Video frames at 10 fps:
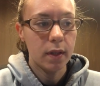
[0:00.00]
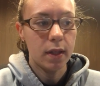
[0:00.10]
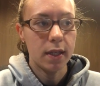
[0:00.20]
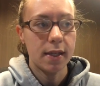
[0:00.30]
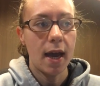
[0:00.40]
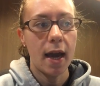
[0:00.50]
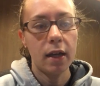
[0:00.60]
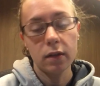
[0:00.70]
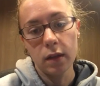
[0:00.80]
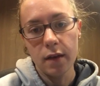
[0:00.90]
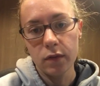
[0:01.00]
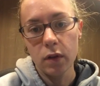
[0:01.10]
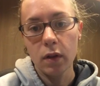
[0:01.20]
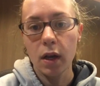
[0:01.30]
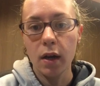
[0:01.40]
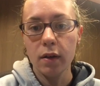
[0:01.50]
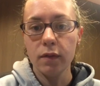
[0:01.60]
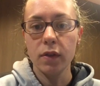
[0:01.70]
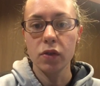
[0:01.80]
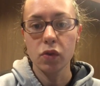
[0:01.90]
this higher level
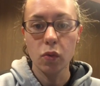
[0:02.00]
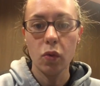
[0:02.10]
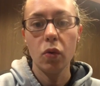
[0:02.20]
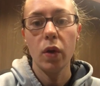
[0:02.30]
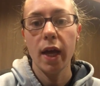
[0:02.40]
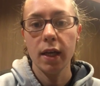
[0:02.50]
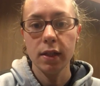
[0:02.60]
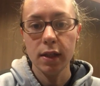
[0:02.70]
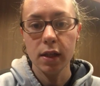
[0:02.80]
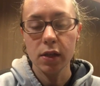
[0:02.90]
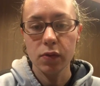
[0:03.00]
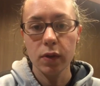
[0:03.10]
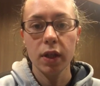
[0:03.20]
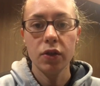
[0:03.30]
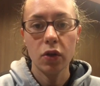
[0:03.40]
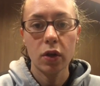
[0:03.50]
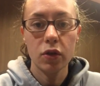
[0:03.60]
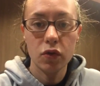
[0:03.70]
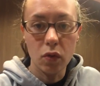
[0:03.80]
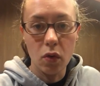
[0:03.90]
of the school and Adidas really took
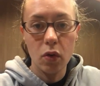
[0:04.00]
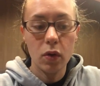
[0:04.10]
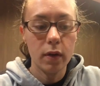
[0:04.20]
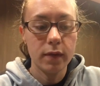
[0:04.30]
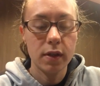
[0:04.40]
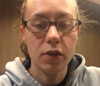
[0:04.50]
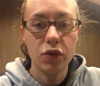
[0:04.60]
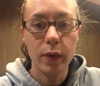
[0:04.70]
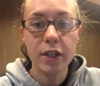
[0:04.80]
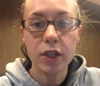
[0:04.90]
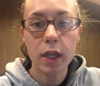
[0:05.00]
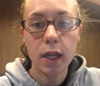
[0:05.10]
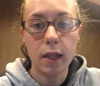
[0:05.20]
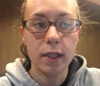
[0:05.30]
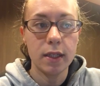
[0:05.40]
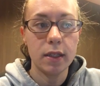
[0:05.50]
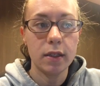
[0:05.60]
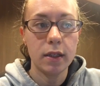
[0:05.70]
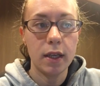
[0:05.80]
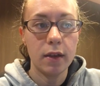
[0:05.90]
control of the situation, and they
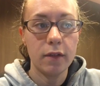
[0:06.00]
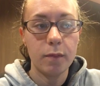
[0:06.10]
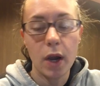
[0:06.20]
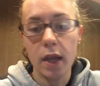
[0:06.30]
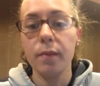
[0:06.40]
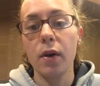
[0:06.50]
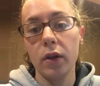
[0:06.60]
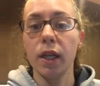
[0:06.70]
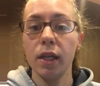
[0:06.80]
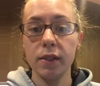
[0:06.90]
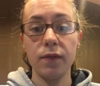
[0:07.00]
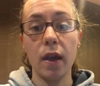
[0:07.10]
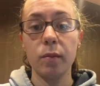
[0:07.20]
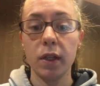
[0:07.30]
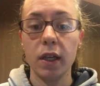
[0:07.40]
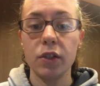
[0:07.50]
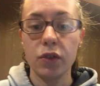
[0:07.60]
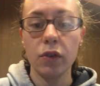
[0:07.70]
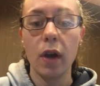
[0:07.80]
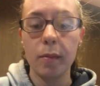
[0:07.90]
didn't give Brian Bowen and his family a
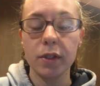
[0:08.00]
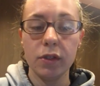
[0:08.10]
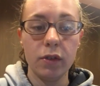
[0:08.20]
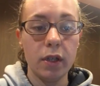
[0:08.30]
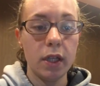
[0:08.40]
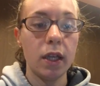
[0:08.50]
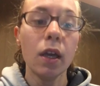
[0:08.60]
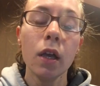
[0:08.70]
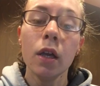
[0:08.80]
true opportunity